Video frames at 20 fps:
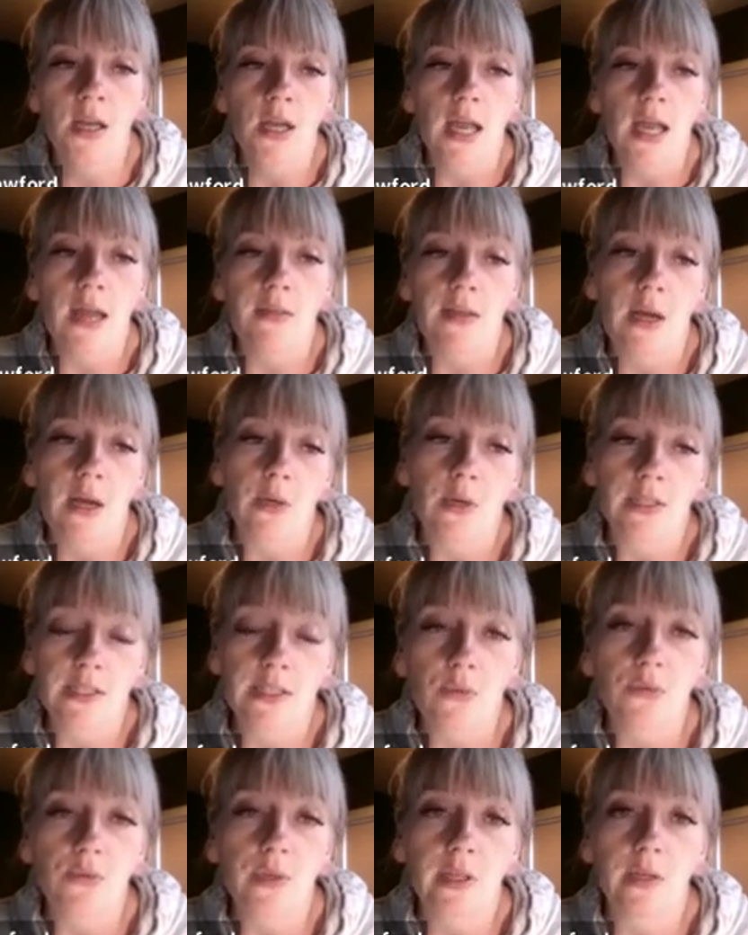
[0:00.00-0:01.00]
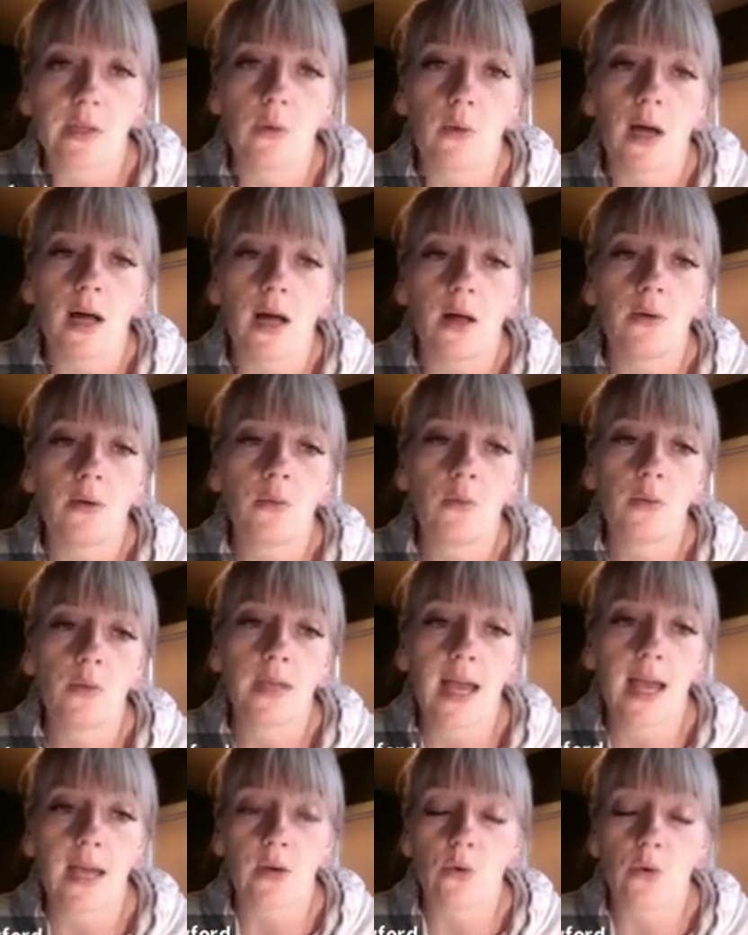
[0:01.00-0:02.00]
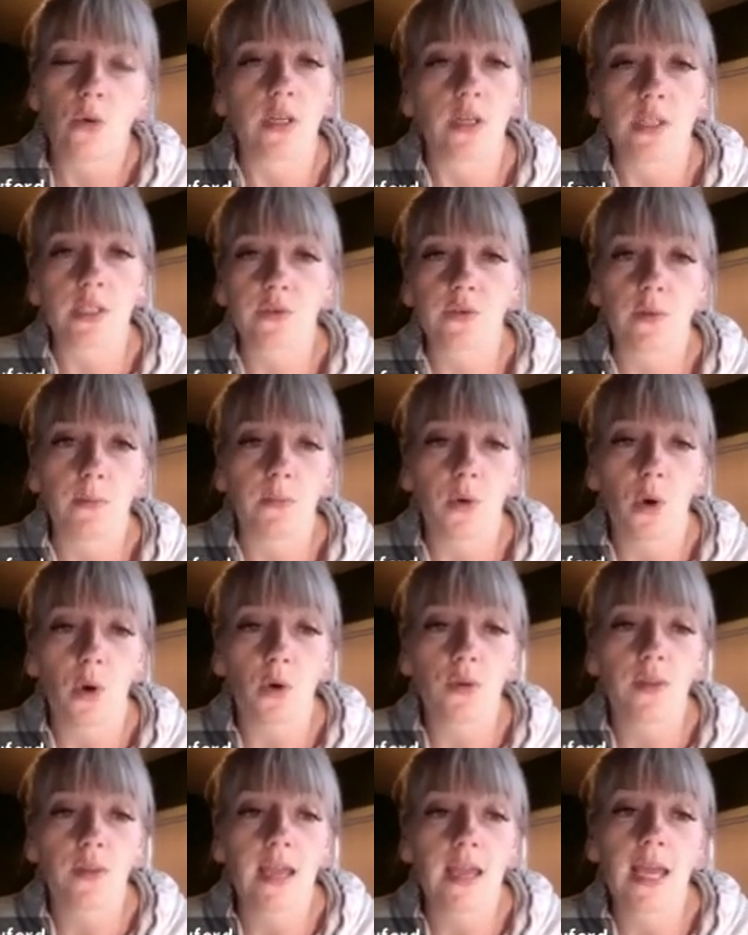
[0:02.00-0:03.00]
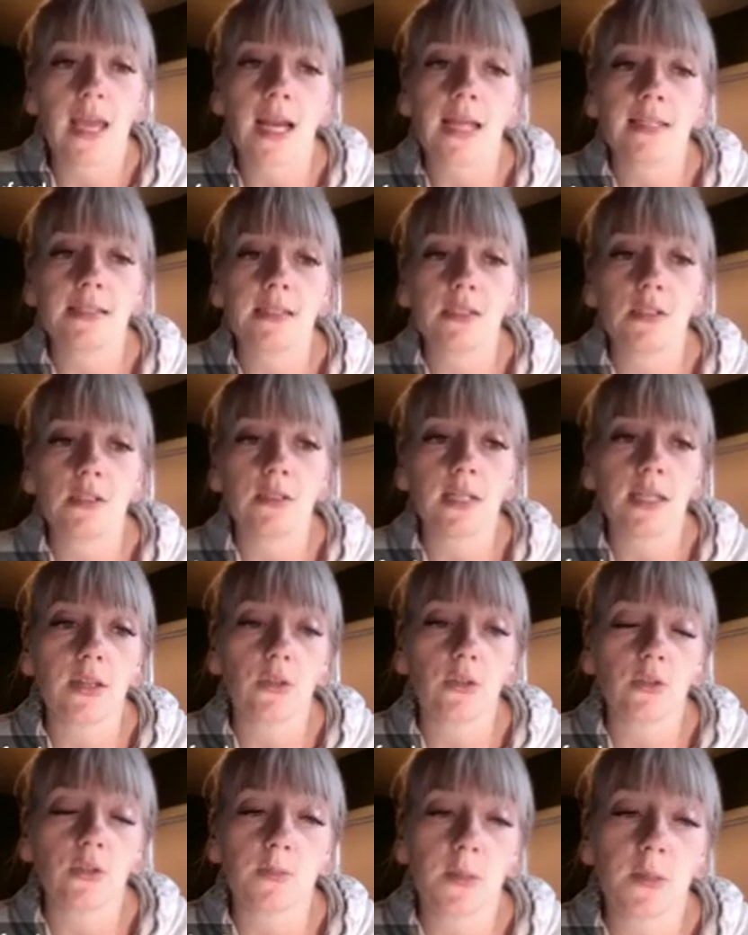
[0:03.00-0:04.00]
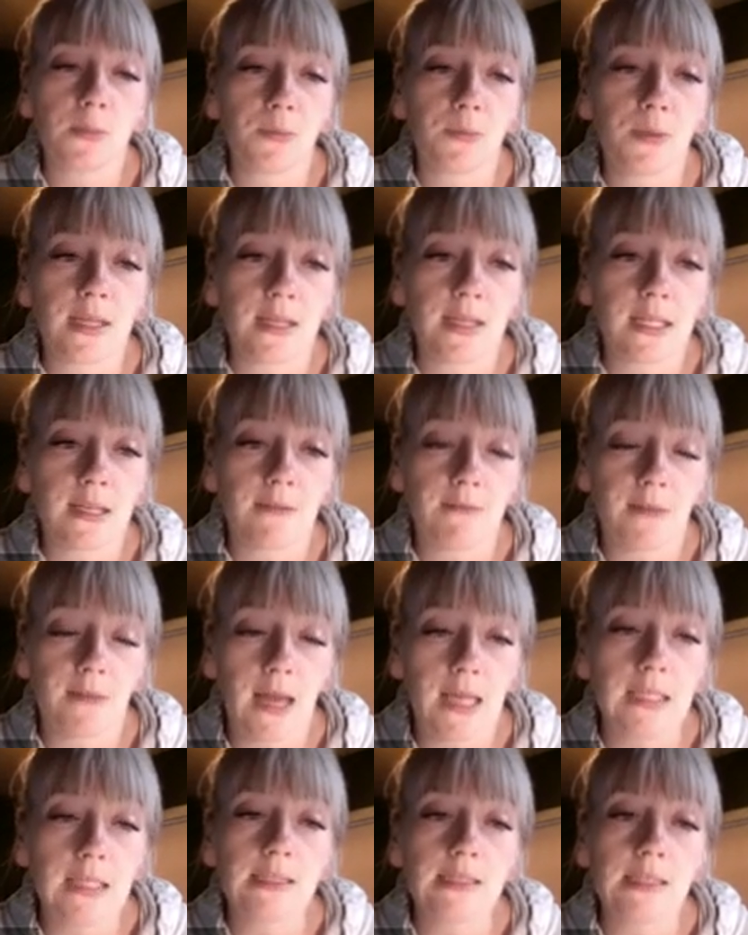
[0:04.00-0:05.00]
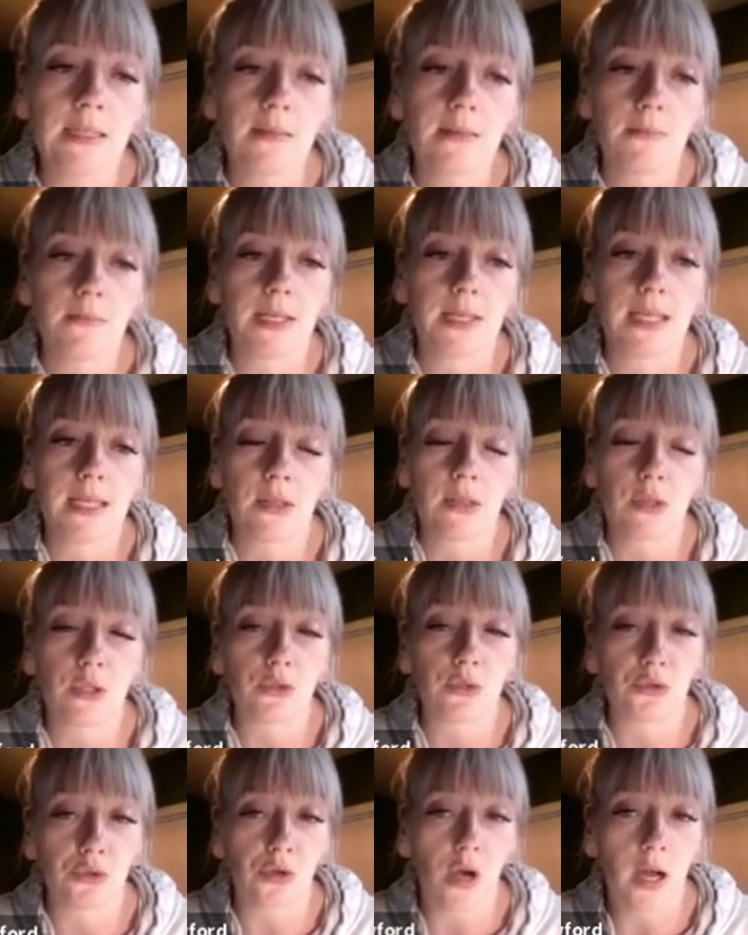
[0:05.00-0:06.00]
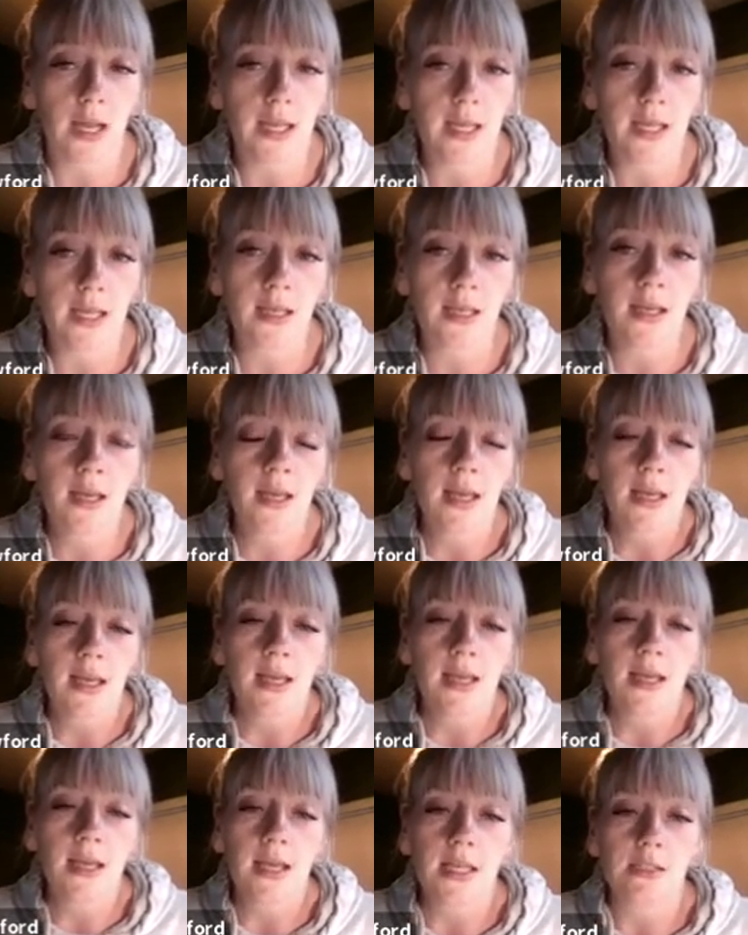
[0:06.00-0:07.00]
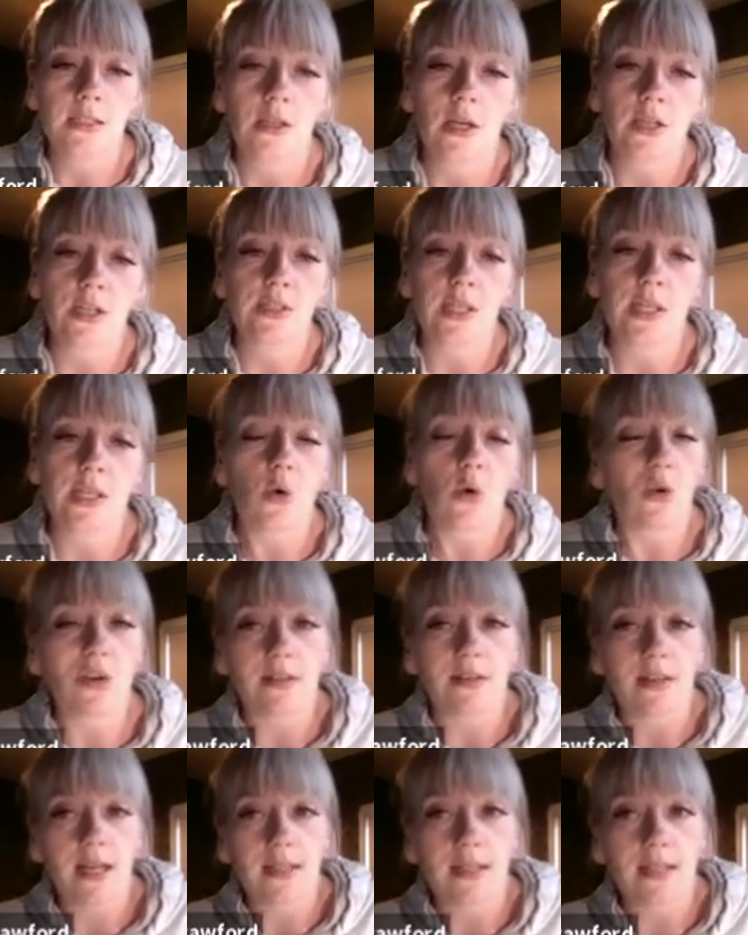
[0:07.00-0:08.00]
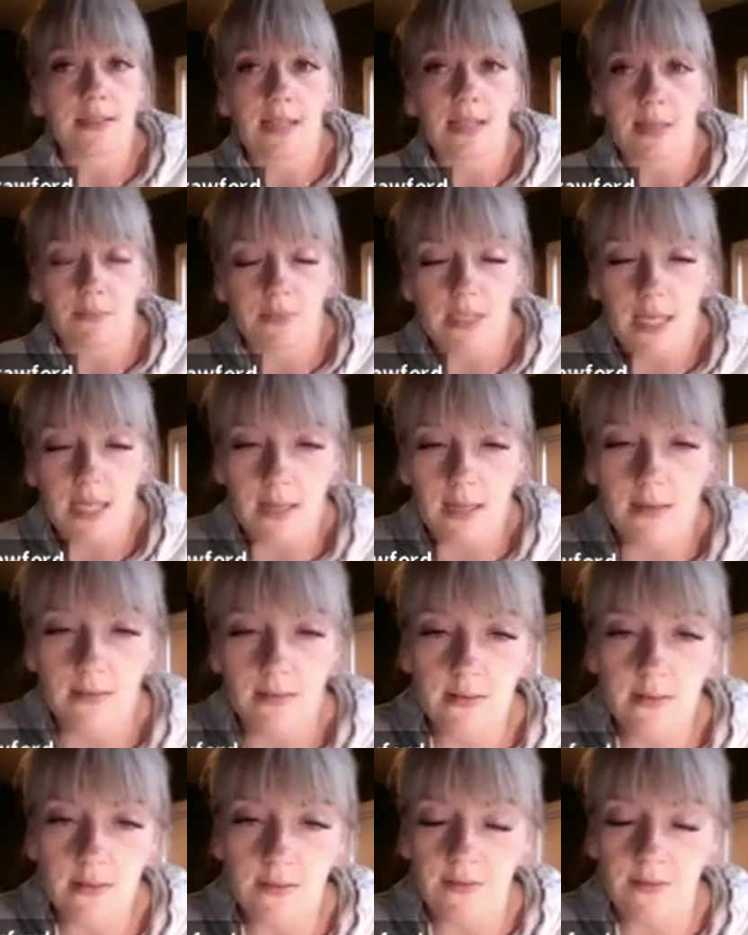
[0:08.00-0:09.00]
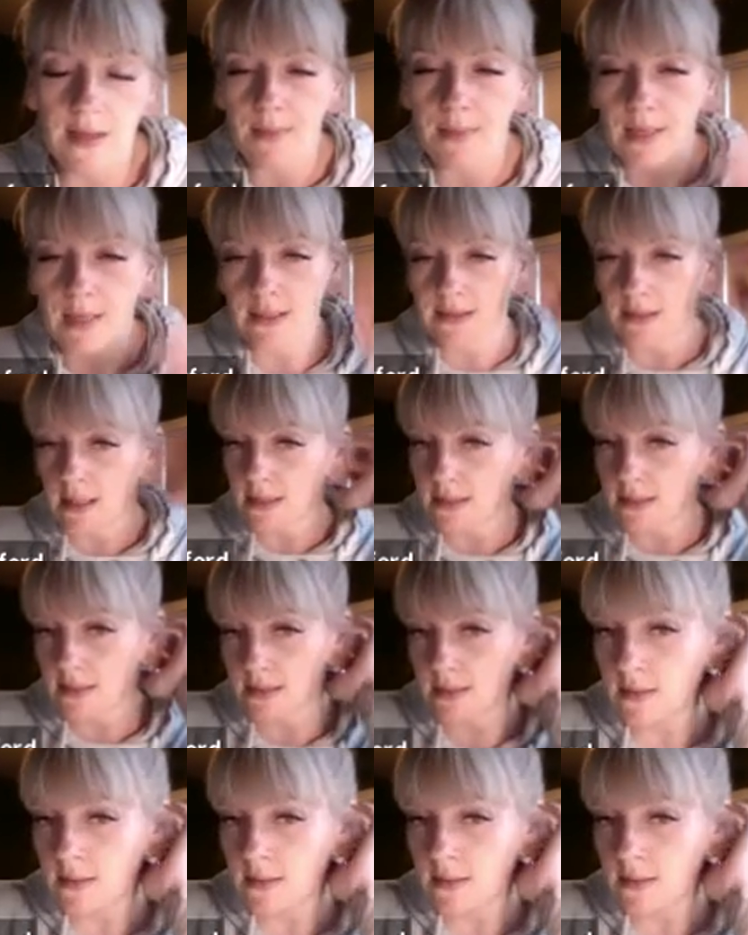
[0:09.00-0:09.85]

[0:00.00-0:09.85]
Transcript: And that worked out really well. We had orders from both. And I still let those people in the event be in the drawing as long as they ordered that same day, if that makes sense.